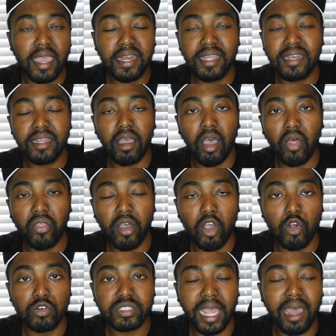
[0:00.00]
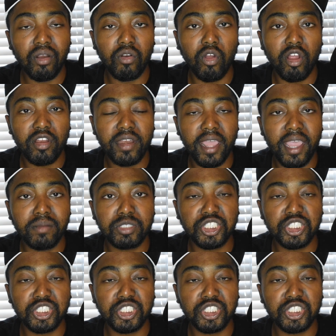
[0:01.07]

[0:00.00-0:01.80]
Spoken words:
And then the other host, I don't know her name,